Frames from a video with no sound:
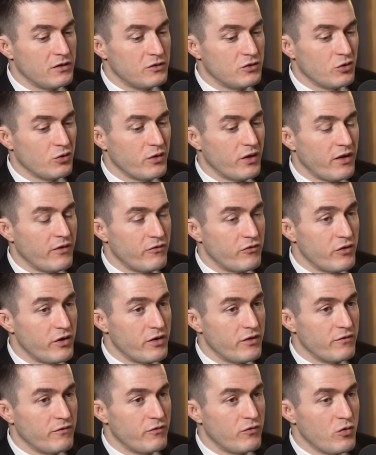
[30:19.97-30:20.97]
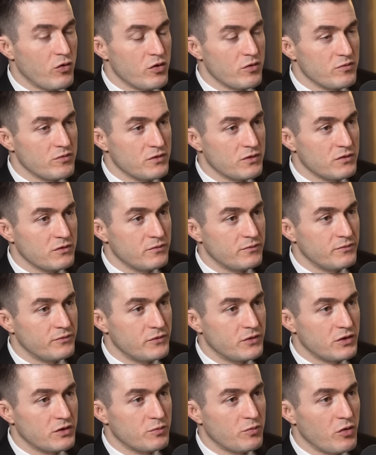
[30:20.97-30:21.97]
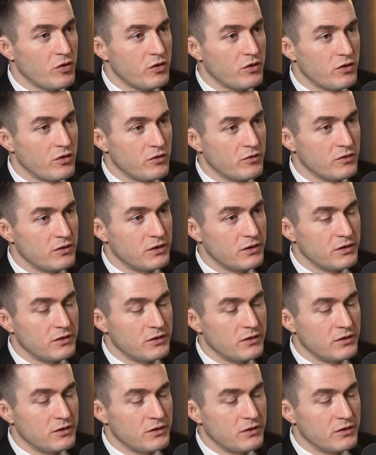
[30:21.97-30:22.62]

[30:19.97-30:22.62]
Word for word: don't have written forms. That's right. They're spoken only.